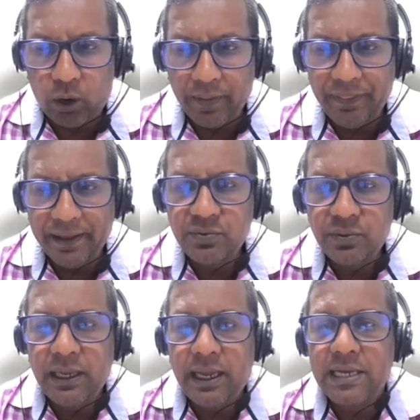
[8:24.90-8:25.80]
one that
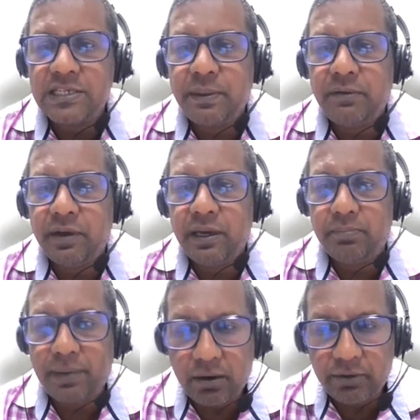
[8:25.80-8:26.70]
has been very
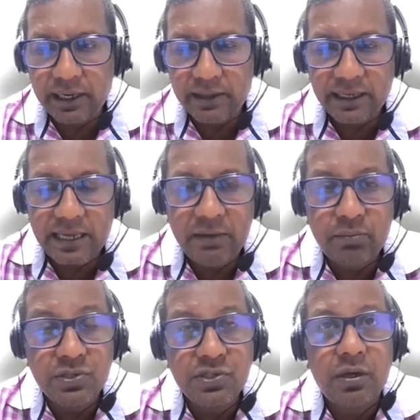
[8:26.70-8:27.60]
empowering, and that I
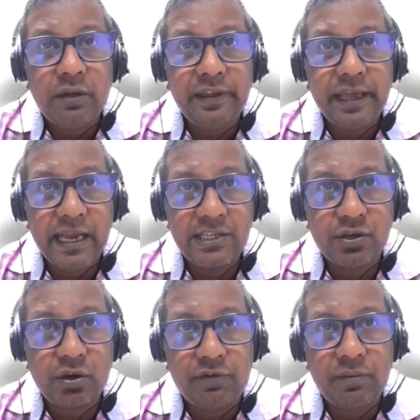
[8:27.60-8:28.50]
was on the
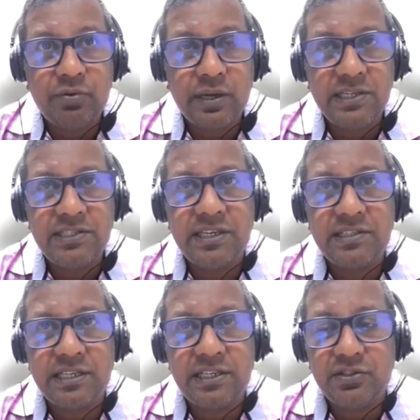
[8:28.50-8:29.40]
Exco from
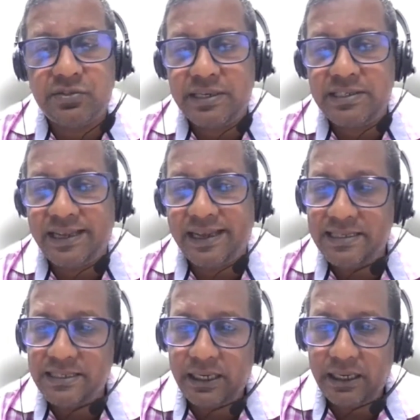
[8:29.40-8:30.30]
2016 to
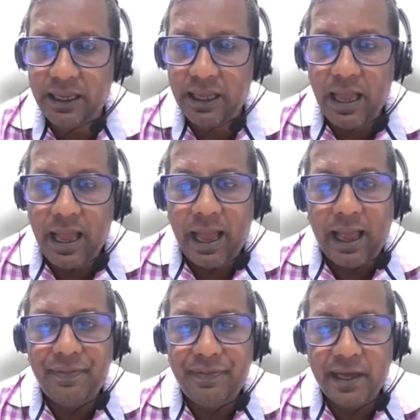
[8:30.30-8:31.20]
2018,
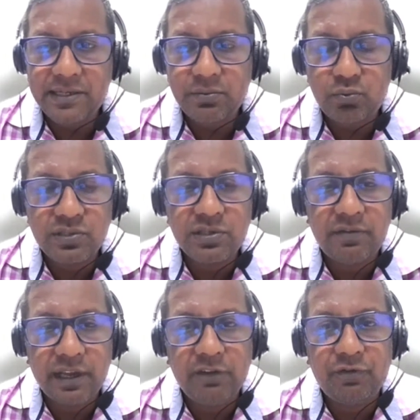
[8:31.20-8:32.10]
and that was
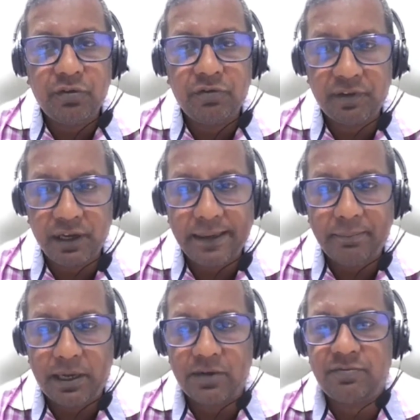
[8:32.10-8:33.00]
a very
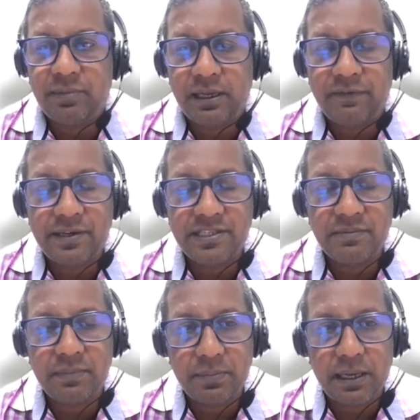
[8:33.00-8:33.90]
fulfilling part of my life
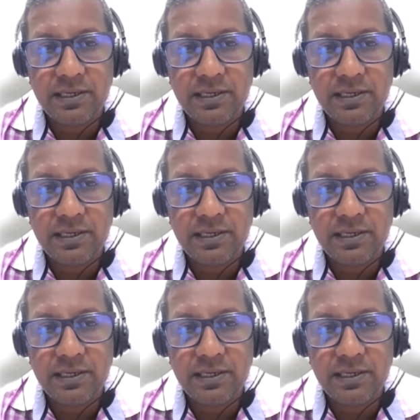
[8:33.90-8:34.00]
as the